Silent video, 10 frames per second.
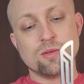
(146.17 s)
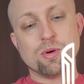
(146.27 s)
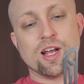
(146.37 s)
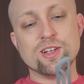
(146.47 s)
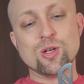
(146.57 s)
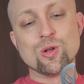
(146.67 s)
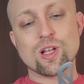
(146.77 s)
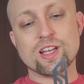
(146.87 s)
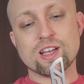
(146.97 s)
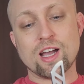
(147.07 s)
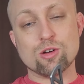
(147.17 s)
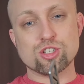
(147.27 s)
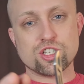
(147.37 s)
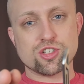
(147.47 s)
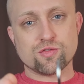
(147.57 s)
But I do like how
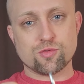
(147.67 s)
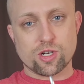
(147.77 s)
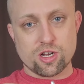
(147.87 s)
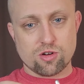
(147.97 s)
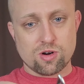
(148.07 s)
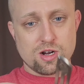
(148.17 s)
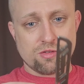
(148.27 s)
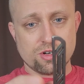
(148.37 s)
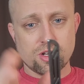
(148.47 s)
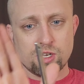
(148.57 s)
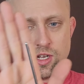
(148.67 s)
it's just freaking crowned